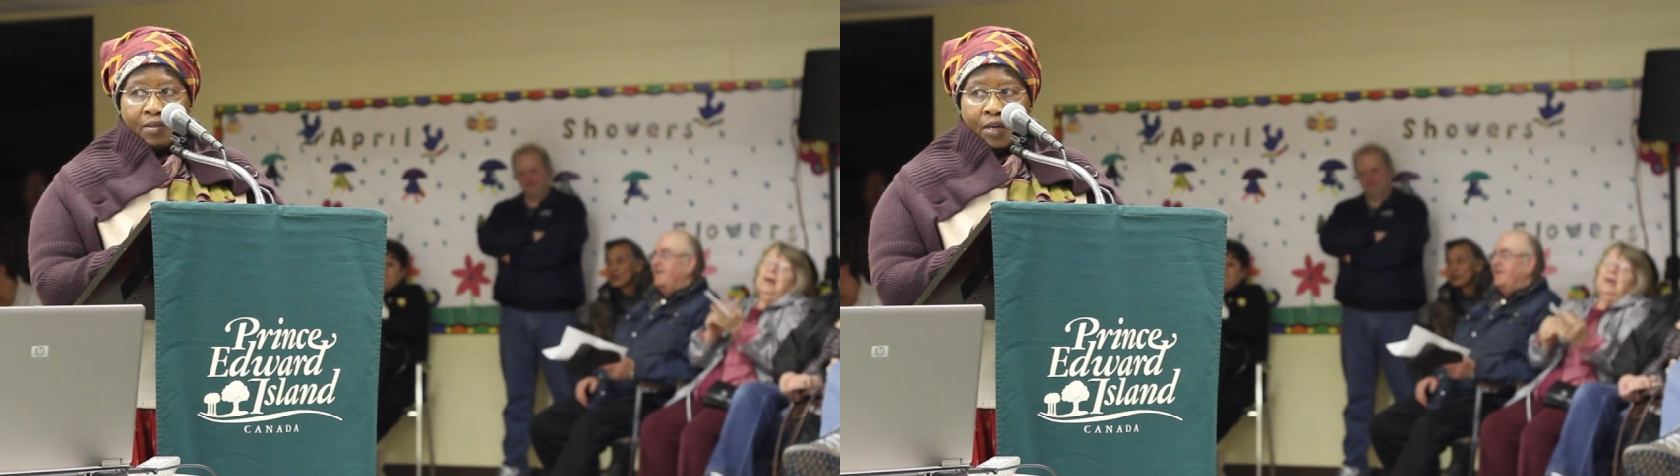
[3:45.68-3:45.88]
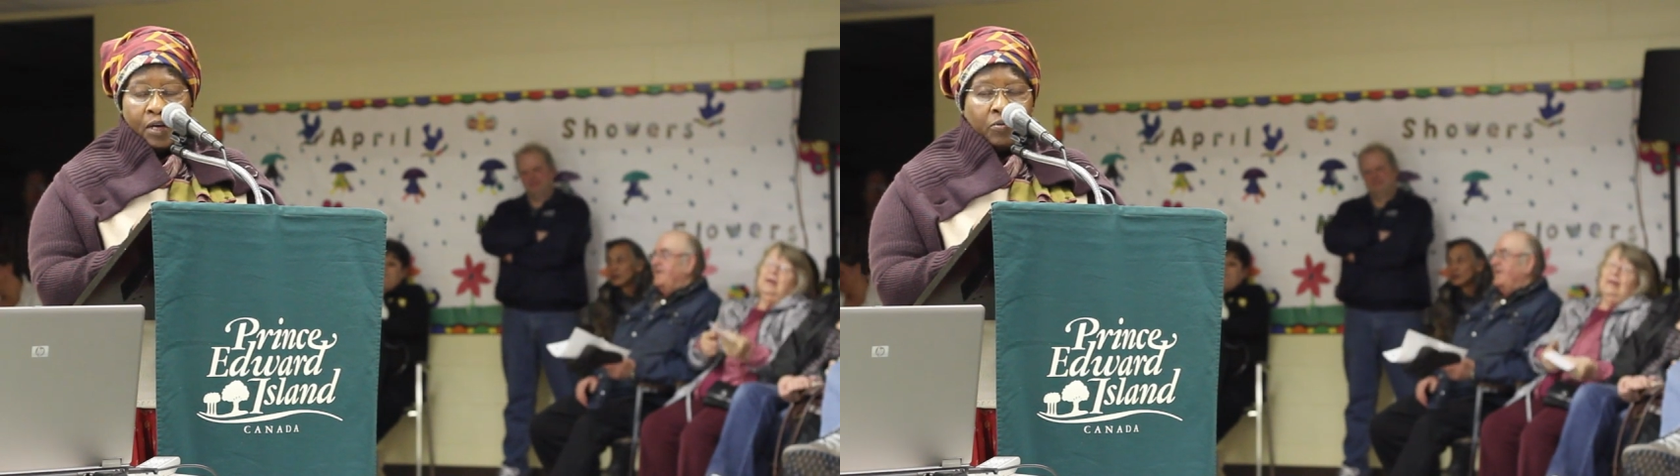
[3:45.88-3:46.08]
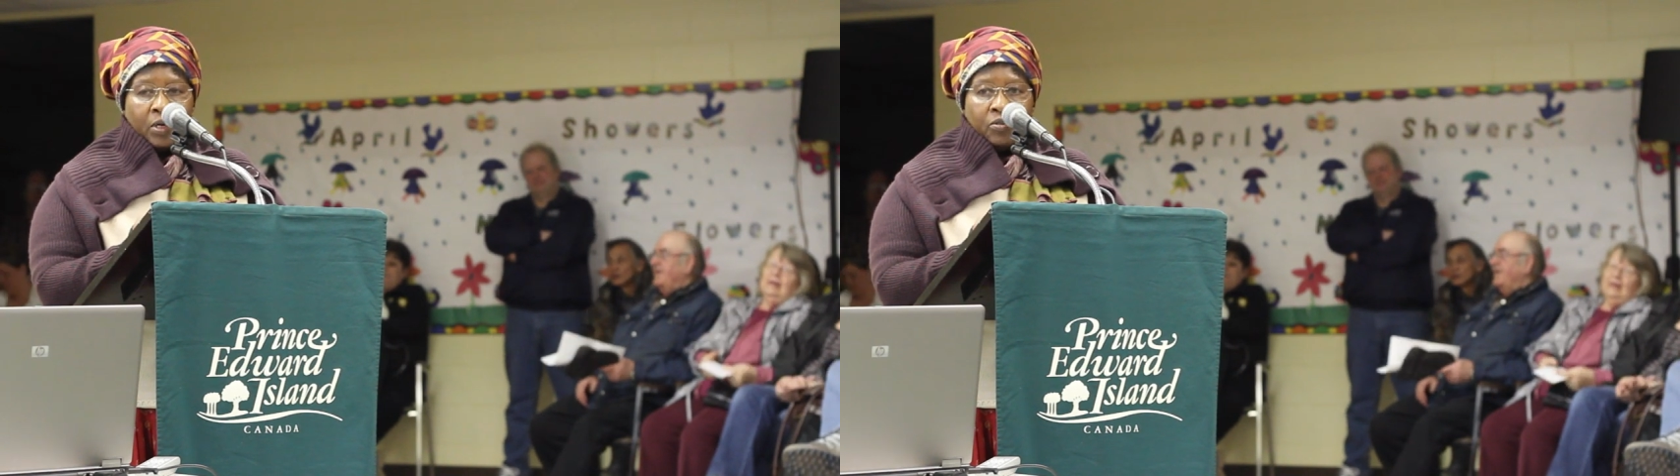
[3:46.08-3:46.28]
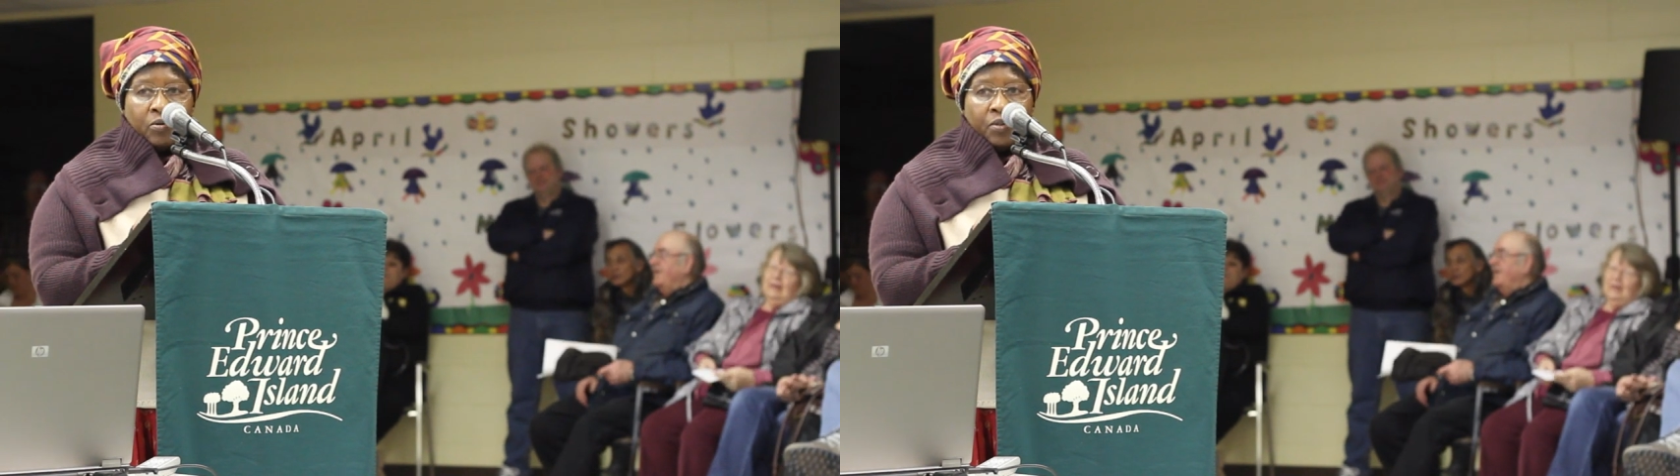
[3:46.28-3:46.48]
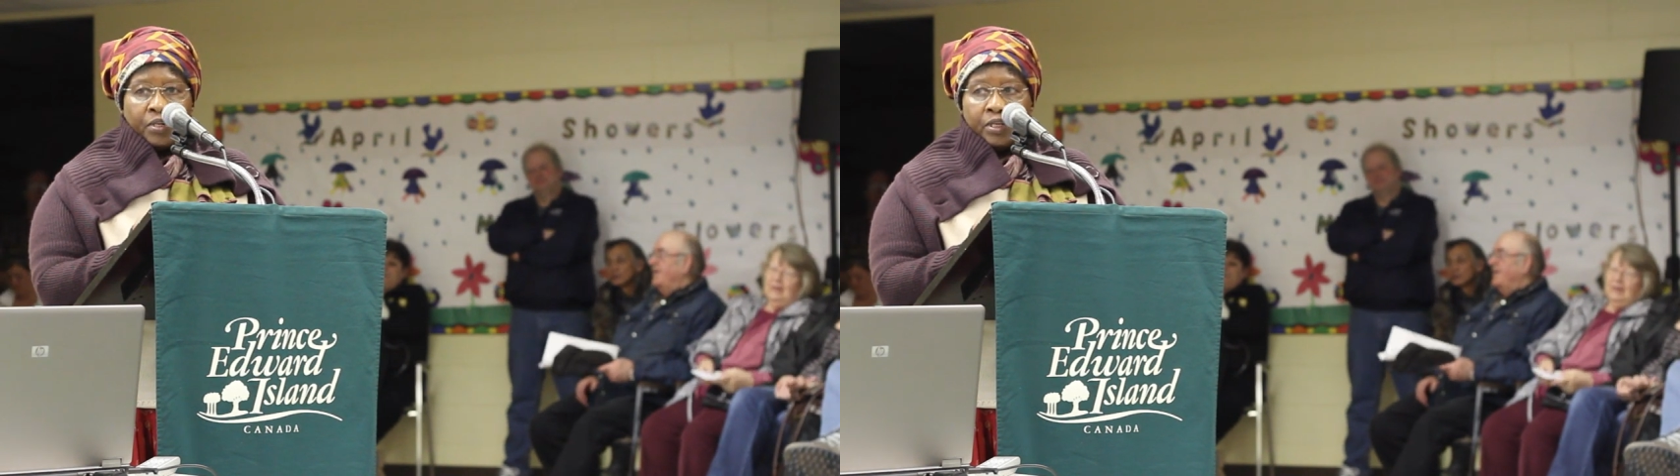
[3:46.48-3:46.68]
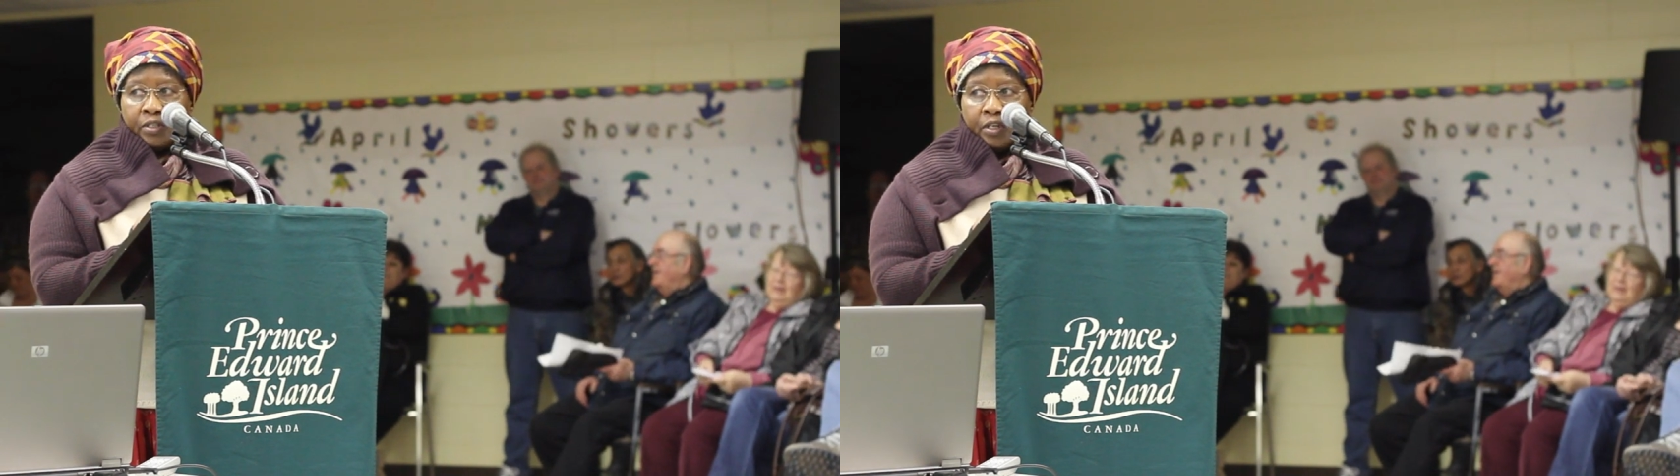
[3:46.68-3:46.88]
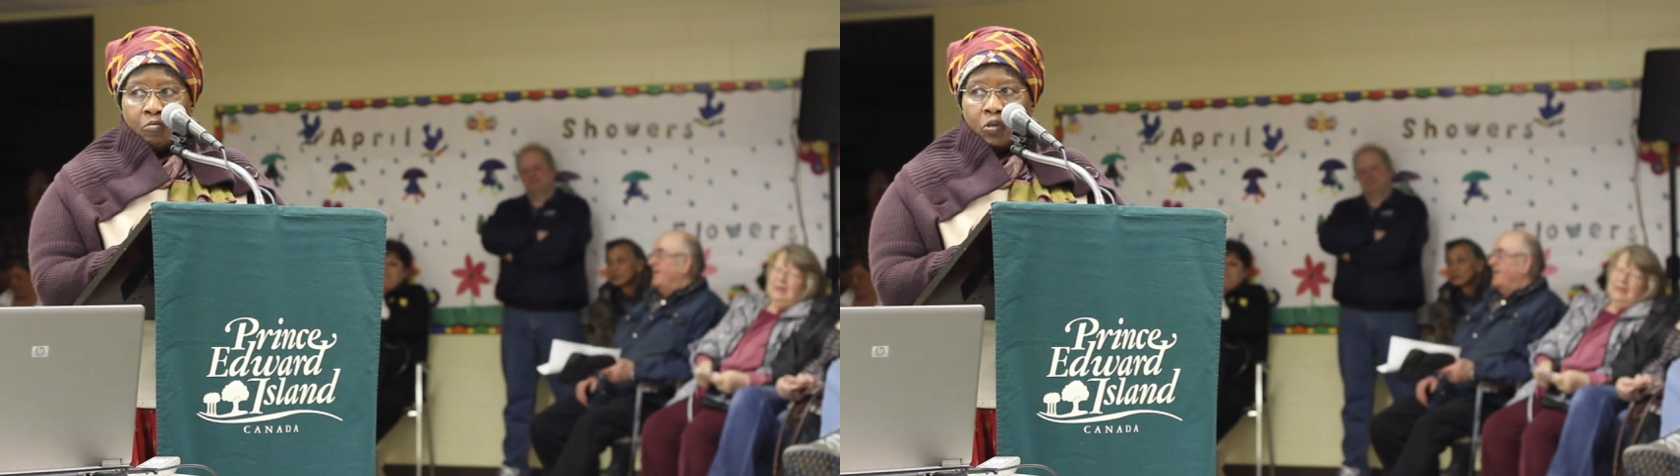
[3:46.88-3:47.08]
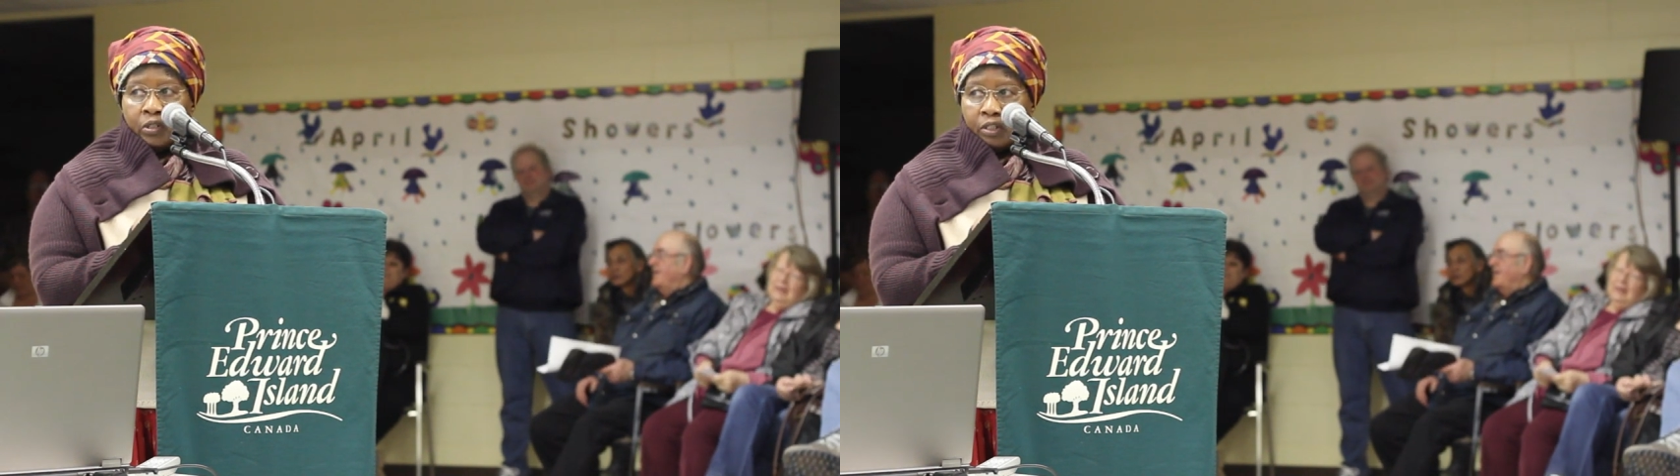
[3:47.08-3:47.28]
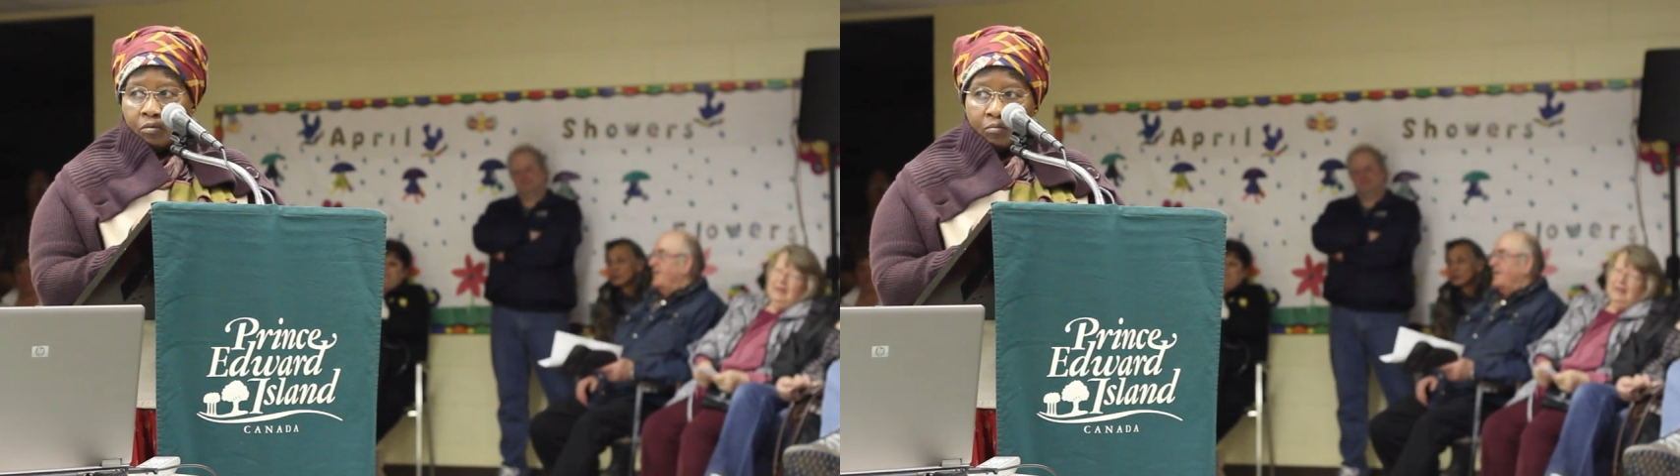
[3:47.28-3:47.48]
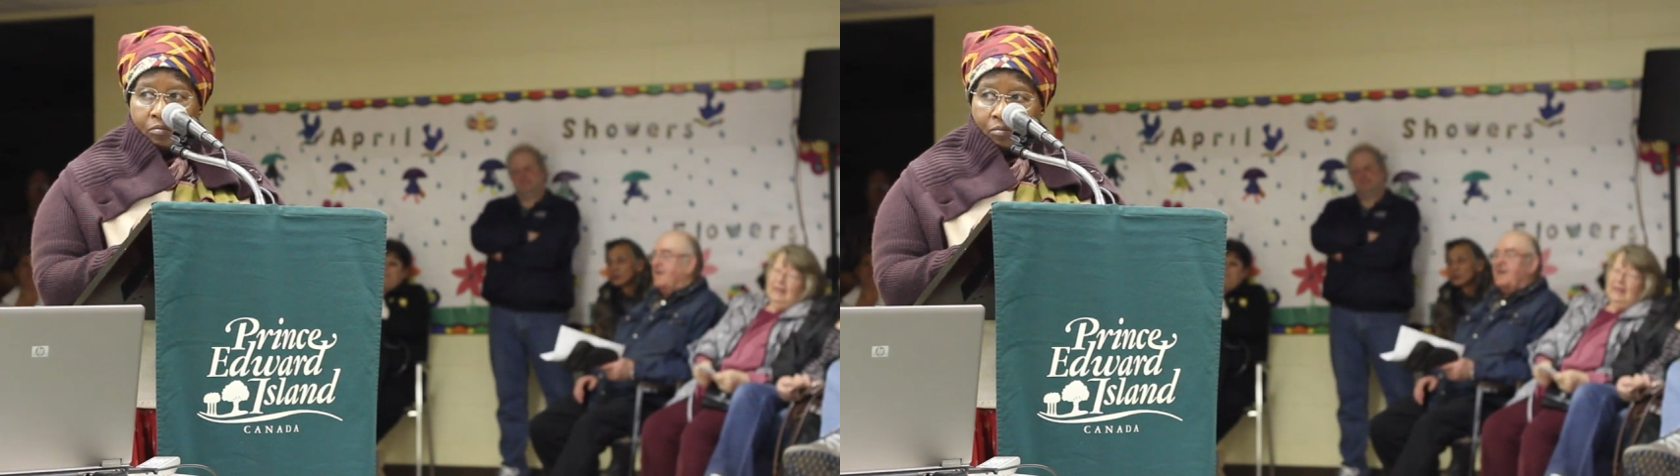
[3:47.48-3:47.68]
That was on Thursday
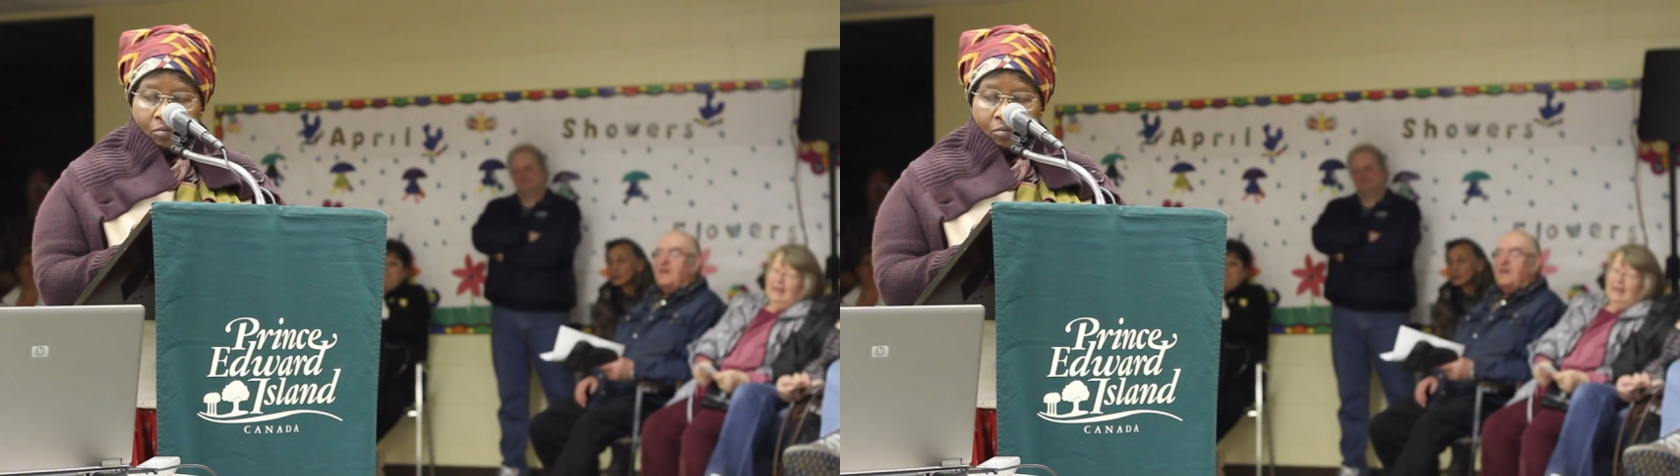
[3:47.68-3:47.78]
morning.